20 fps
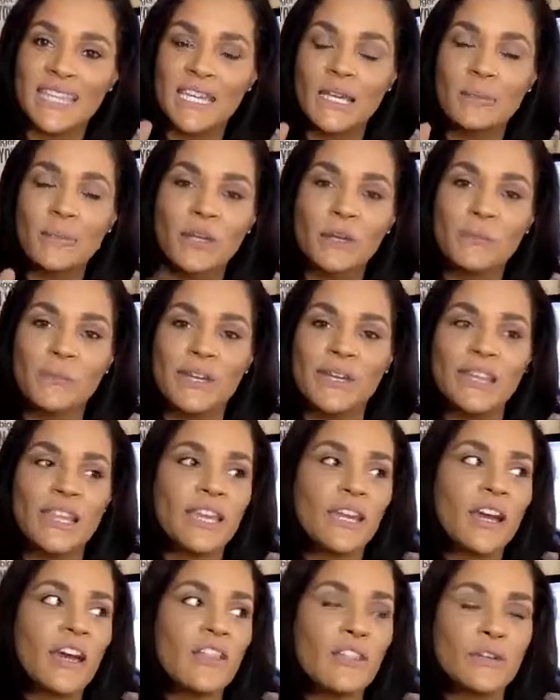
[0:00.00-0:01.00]
think I'm going to bring
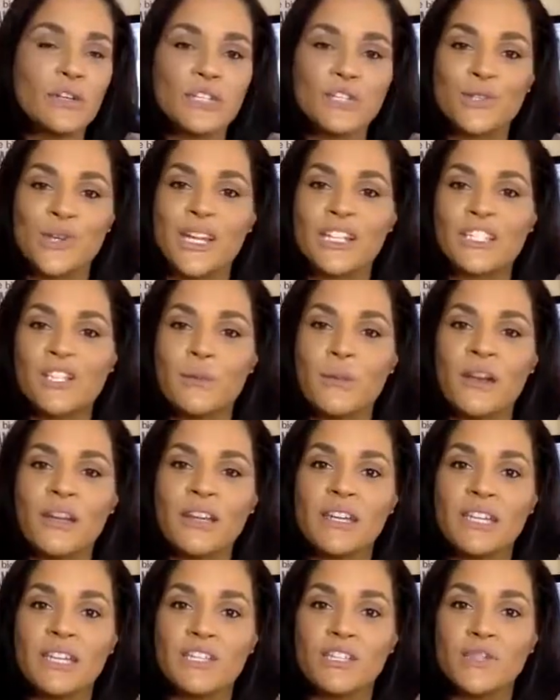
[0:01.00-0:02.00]
that other attraction
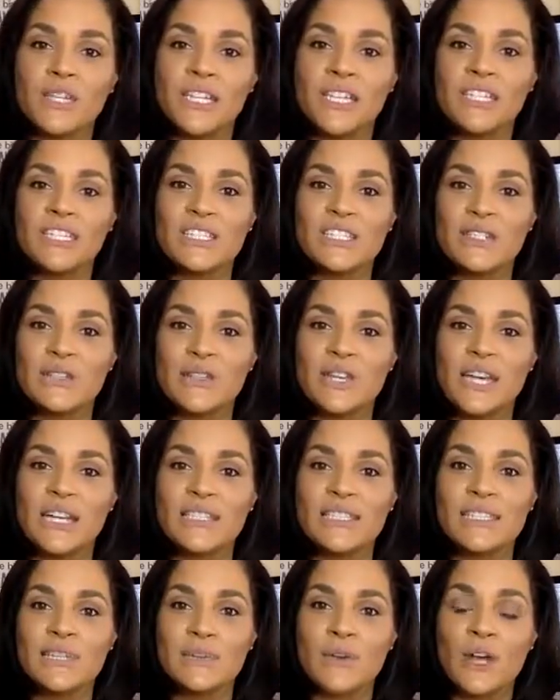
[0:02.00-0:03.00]
marketing training to you
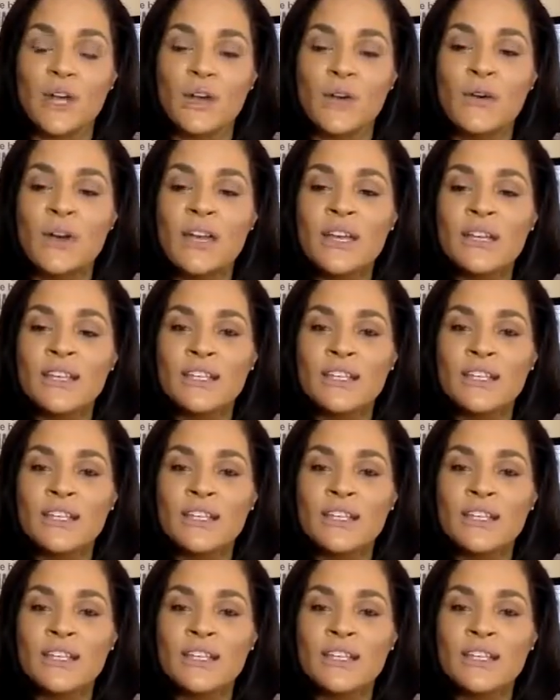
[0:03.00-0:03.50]
guys tomorrow.